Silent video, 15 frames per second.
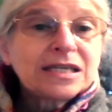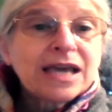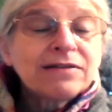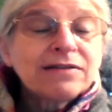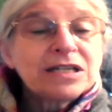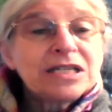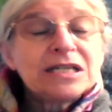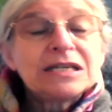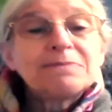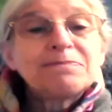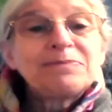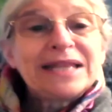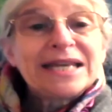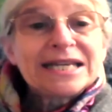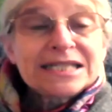guaranteeing
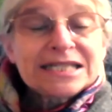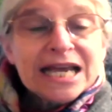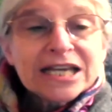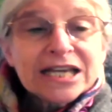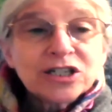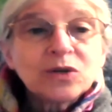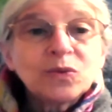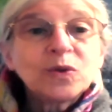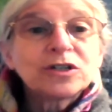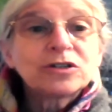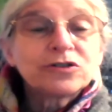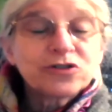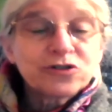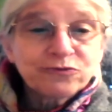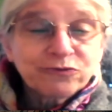plantation
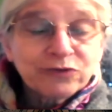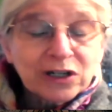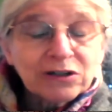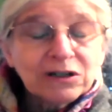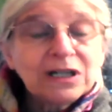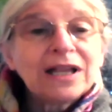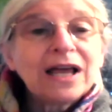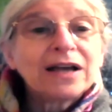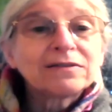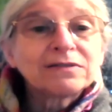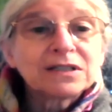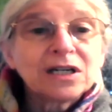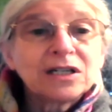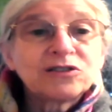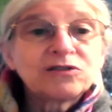workers, rural
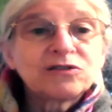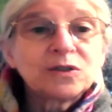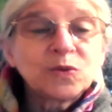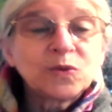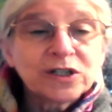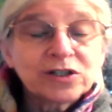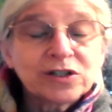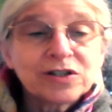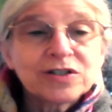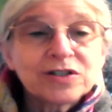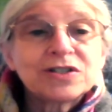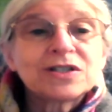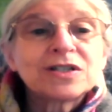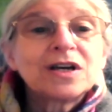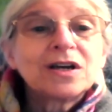agricultural workers,
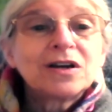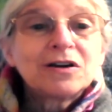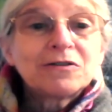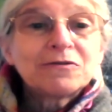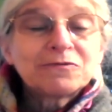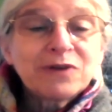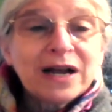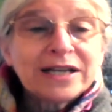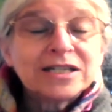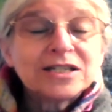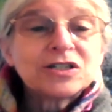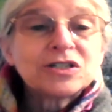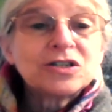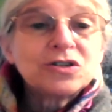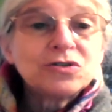rights
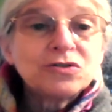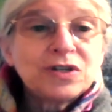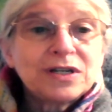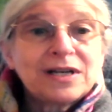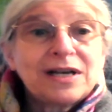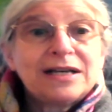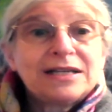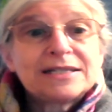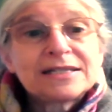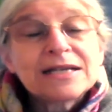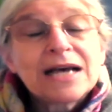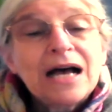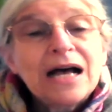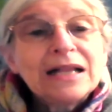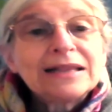to unionize,
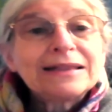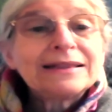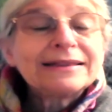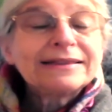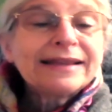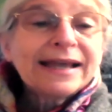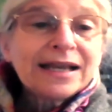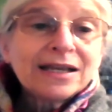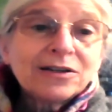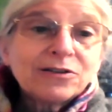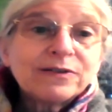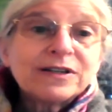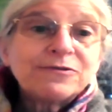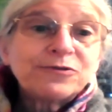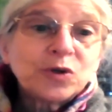land
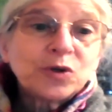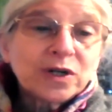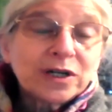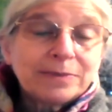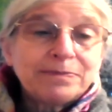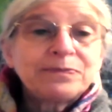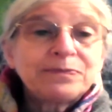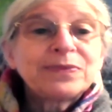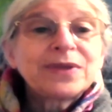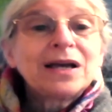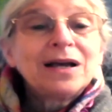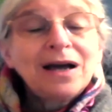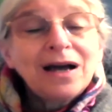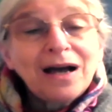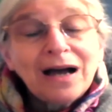reform,
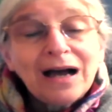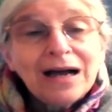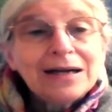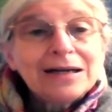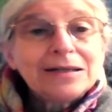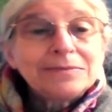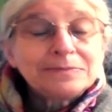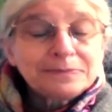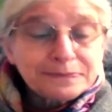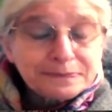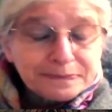um,